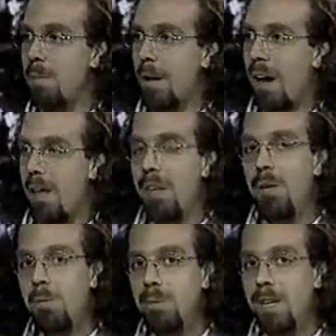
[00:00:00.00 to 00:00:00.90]
but I
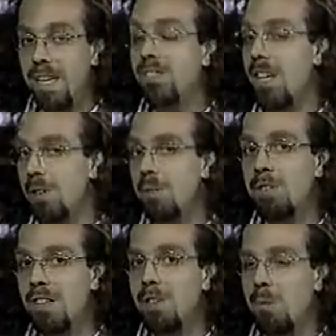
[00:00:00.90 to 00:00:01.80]
think it is
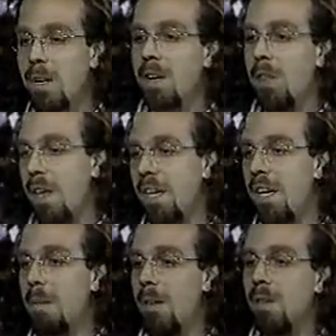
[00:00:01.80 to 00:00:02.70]
interesting to read it
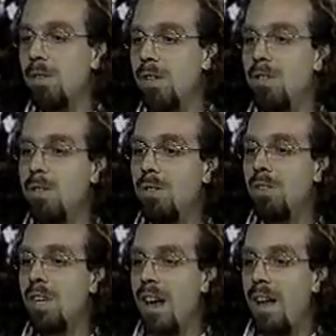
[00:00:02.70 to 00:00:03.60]
thinking about those issues,